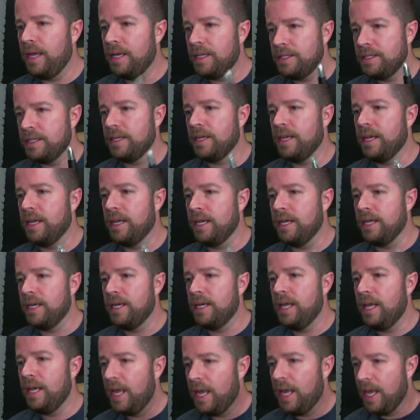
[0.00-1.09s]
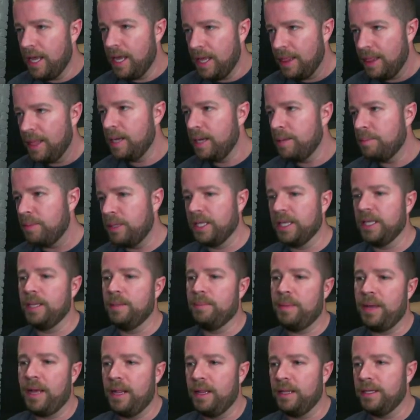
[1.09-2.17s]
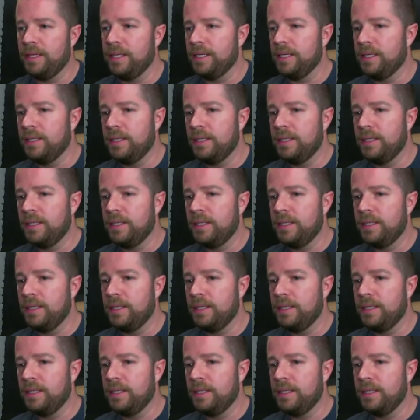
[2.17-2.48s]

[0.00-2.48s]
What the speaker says: a Knight. And then played the Paladin.